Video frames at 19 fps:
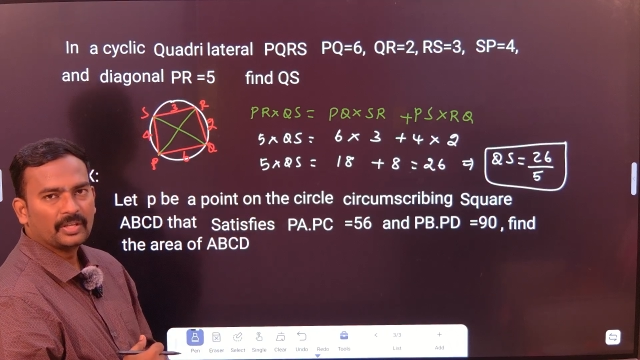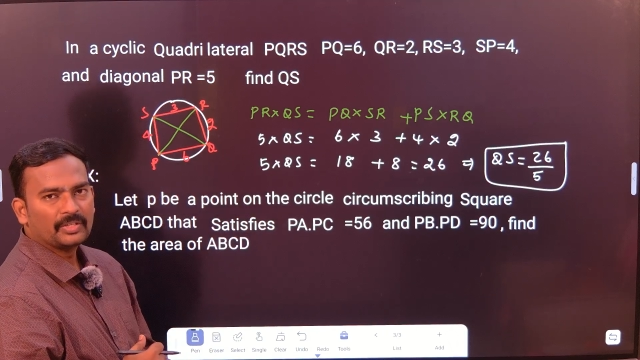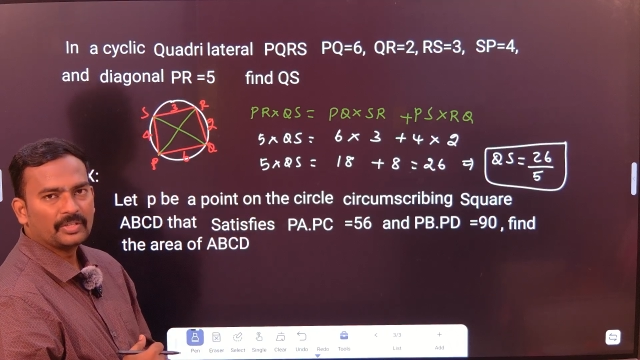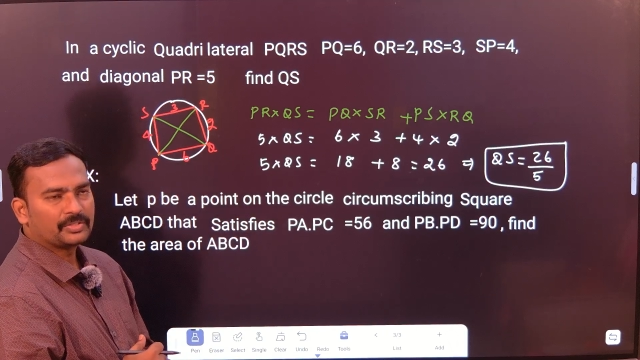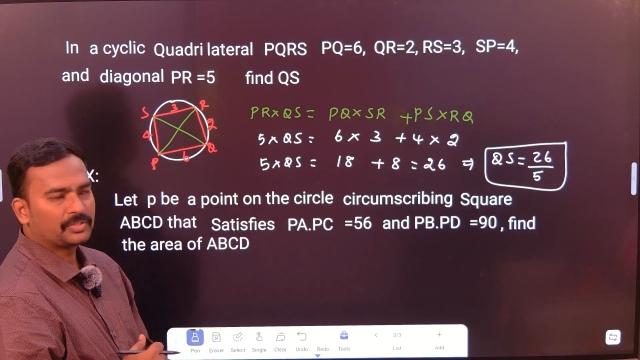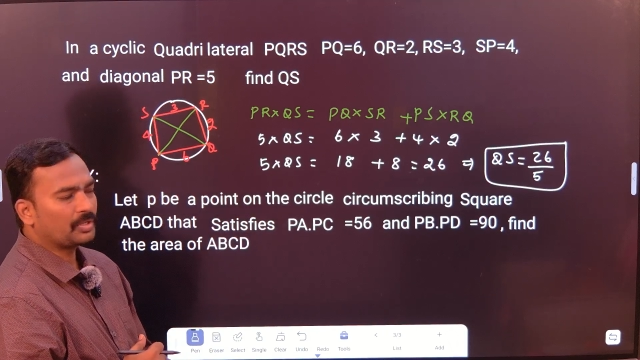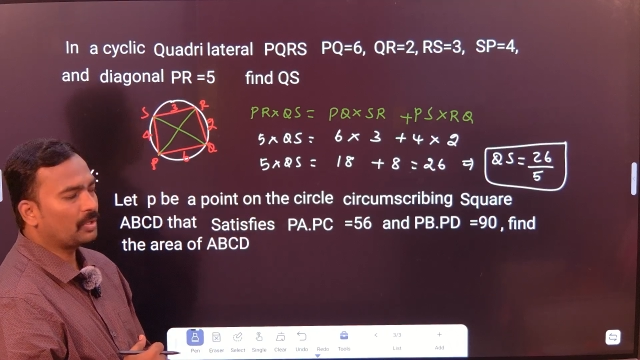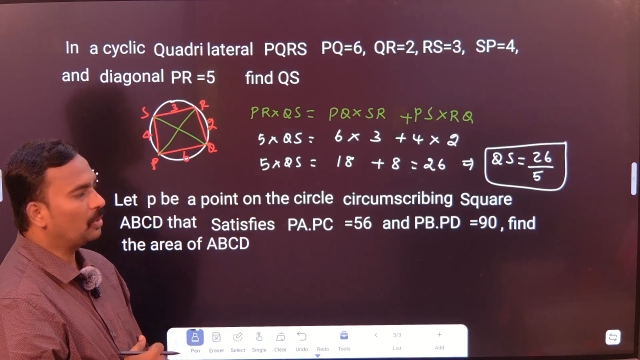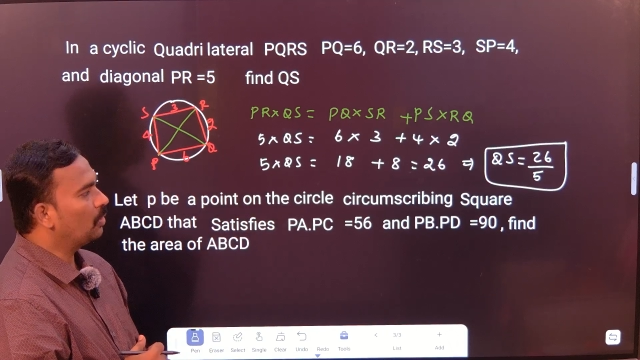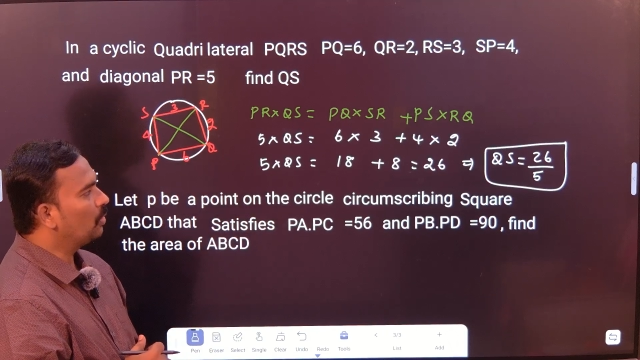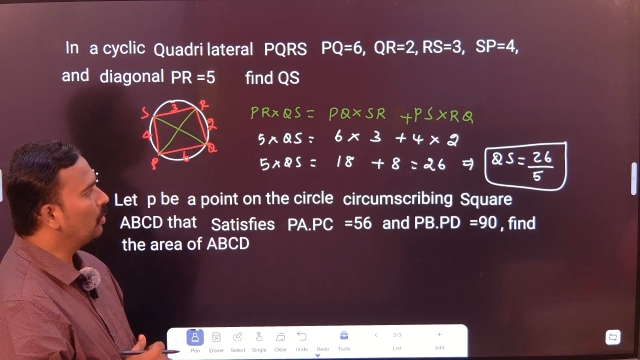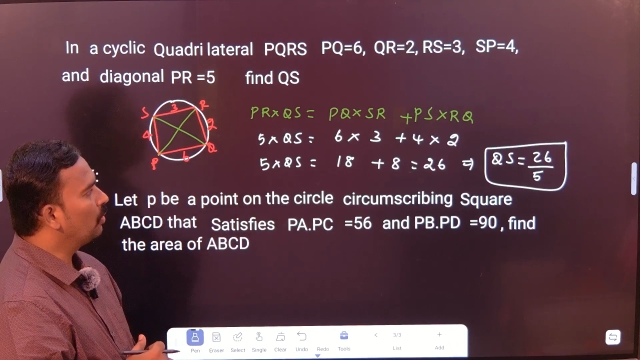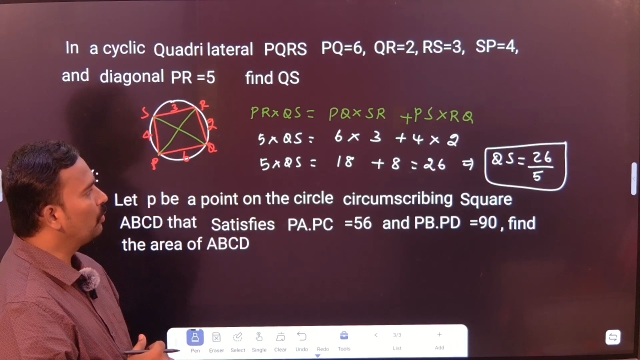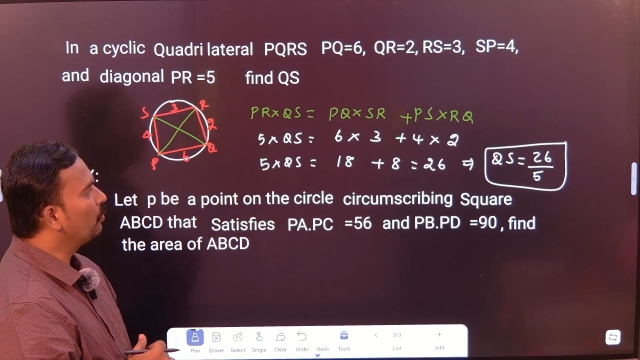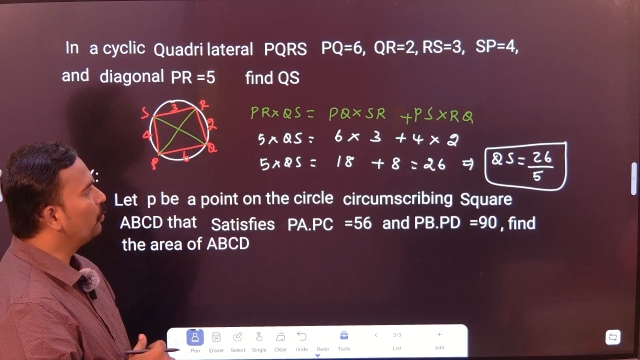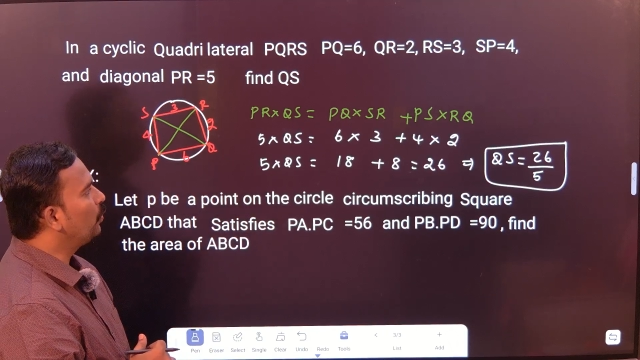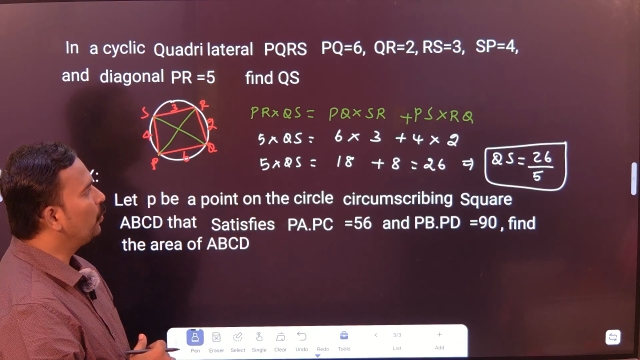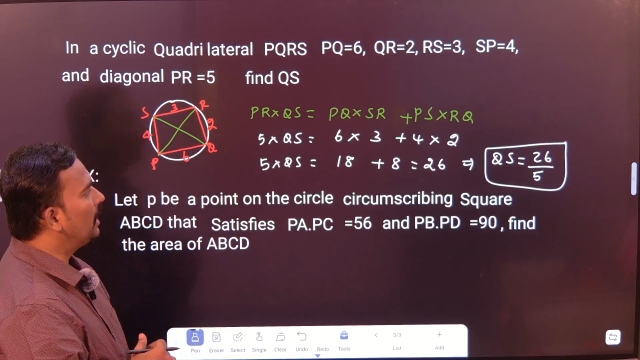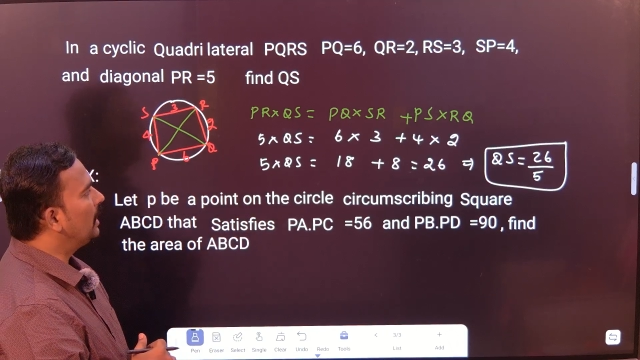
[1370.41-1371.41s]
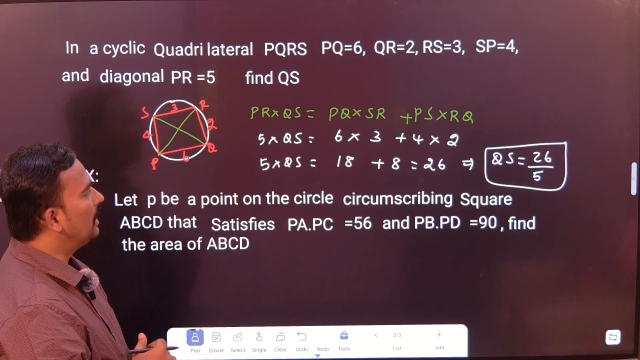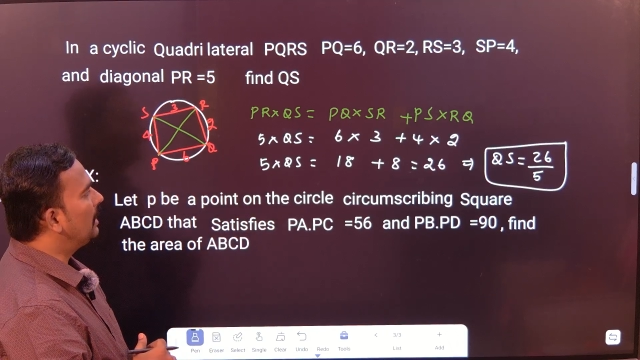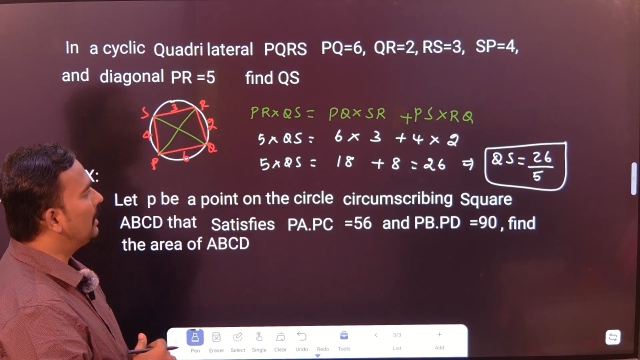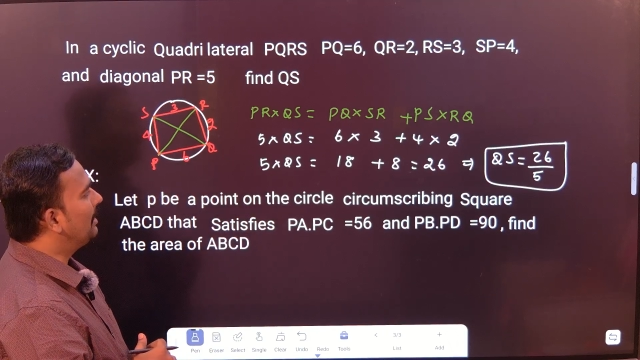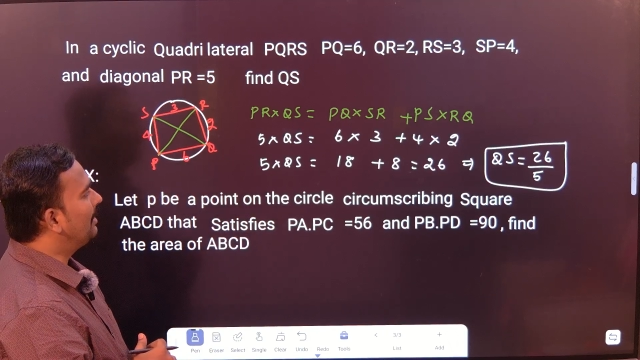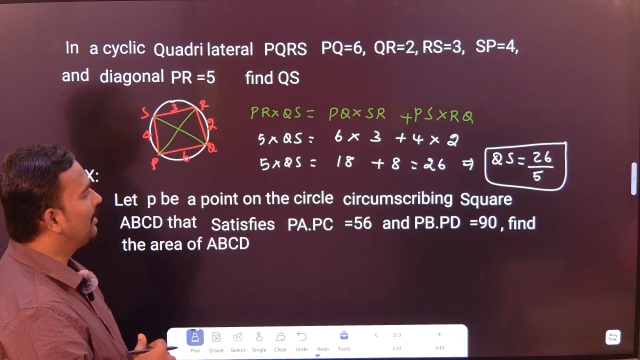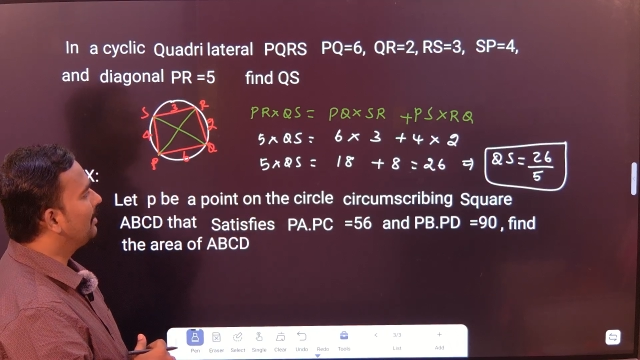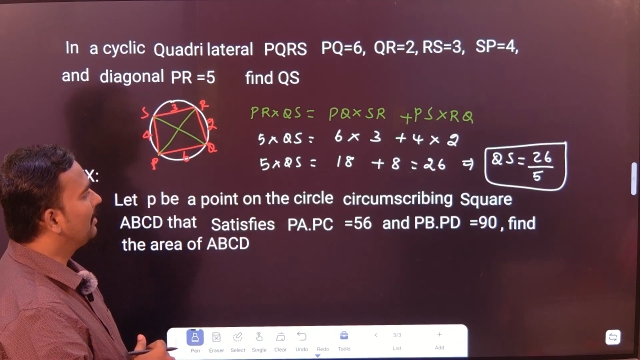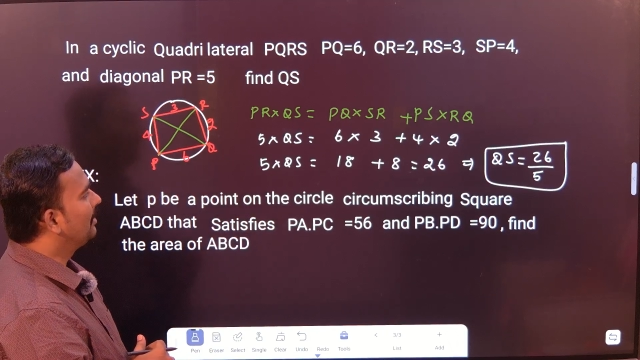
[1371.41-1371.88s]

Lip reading: So, we'll